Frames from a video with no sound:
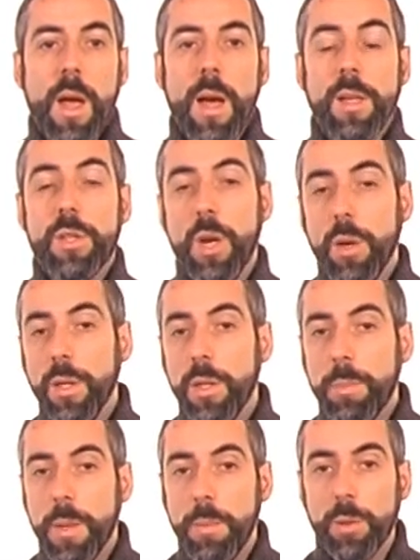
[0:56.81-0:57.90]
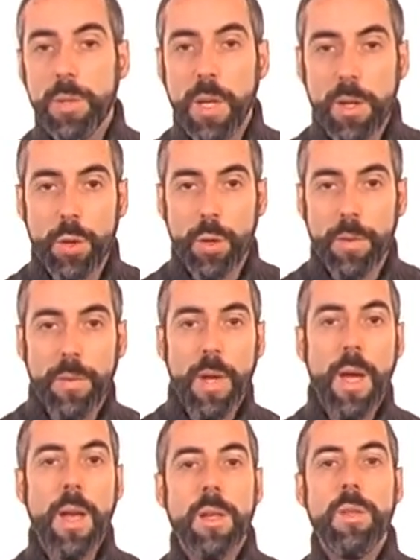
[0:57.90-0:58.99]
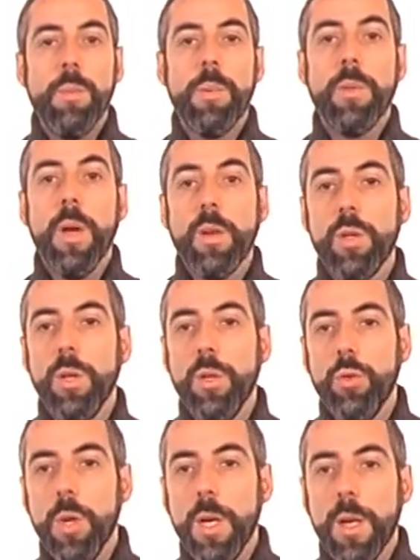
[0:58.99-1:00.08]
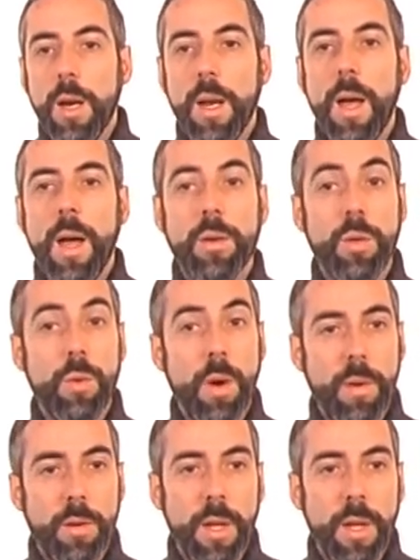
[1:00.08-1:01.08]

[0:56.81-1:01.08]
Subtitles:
as shown in the previous session, energy production in general and renewable